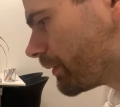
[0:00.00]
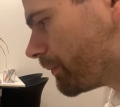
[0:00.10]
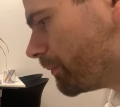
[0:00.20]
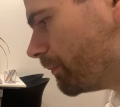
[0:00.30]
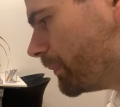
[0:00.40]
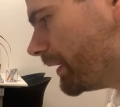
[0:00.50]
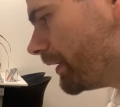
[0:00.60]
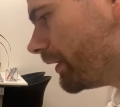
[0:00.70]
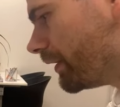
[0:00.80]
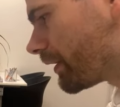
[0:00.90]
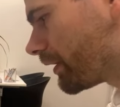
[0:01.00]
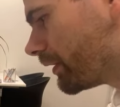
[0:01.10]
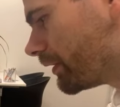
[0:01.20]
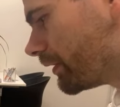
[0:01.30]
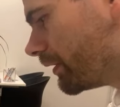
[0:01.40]

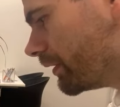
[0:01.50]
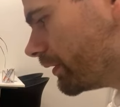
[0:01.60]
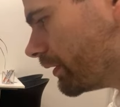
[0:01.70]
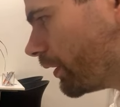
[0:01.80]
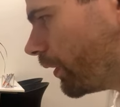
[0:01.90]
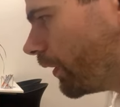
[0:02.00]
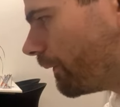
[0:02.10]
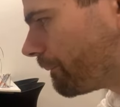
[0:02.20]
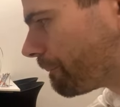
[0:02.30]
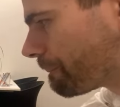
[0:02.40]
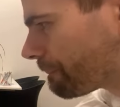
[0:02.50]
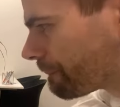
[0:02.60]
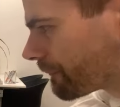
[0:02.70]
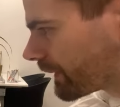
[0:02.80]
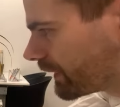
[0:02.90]
Brno,
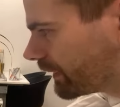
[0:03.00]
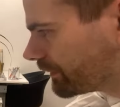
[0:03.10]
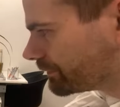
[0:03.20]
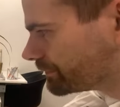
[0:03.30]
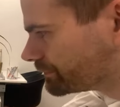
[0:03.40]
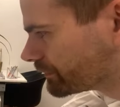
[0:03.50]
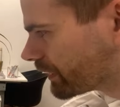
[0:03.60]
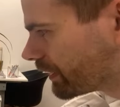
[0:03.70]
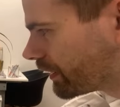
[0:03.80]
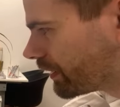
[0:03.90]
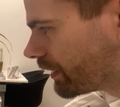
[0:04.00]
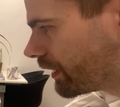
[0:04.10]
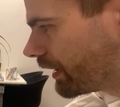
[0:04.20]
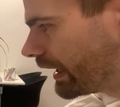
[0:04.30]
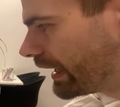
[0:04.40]
okay.
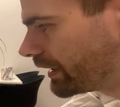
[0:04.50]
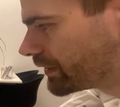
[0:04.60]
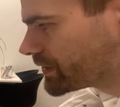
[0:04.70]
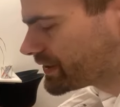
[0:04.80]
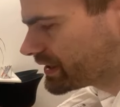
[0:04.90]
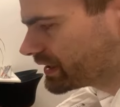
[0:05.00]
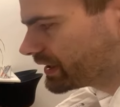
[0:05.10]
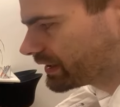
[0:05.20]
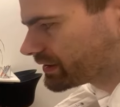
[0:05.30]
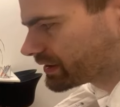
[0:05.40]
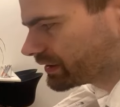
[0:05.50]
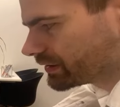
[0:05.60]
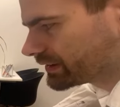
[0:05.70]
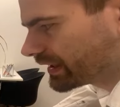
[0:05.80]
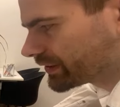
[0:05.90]
And you see that
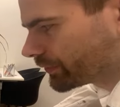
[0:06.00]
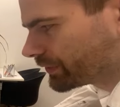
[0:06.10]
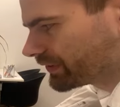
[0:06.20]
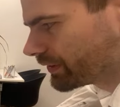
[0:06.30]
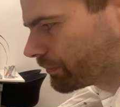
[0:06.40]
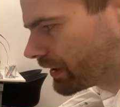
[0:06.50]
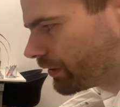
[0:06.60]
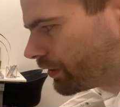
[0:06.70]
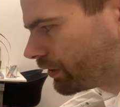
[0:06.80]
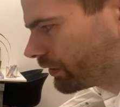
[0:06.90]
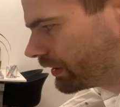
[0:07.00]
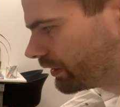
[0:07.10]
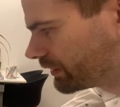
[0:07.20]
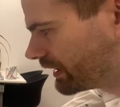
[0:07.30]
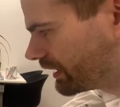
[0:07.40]
tax office in Brno,
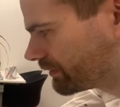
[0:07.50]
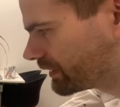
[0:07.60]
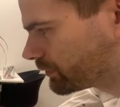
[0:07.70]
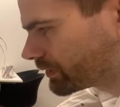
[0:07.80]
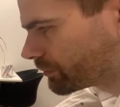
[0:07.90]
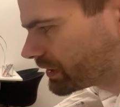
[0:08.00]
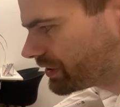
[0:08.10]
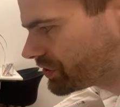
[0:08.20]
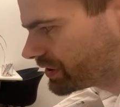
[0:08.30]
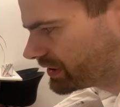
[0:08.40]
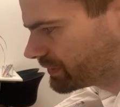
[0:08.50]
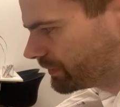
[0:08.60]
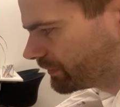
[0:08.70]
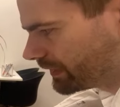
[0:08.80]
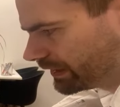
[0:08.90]
how they have different branches,
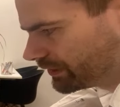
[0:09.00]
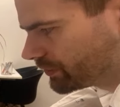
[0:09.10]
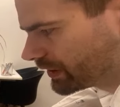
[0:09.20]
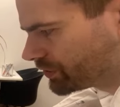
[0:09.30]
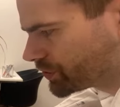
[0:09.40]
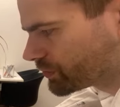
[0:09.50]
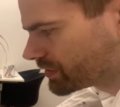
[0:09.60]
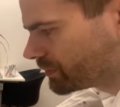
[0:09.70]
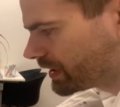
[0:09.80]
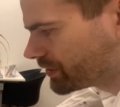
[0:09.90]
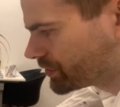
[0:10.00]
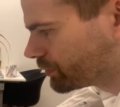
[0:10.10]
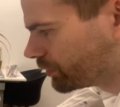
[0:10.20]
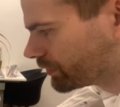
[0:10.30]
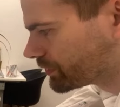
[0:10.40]
and you can choose the branch you
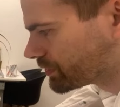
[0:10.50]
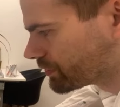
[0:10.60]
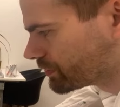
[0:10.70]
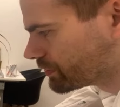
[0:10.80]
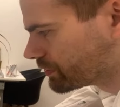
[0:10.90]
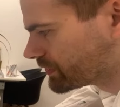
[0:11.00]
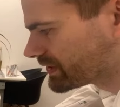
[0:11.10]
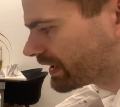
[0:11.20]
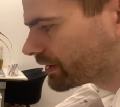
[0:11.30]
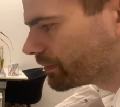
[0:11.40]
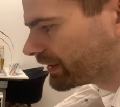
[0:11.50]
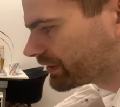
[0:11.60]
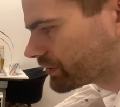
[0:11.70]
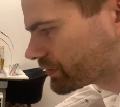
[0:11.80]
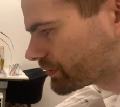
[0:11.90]
want to send the
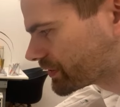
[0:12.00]
message to.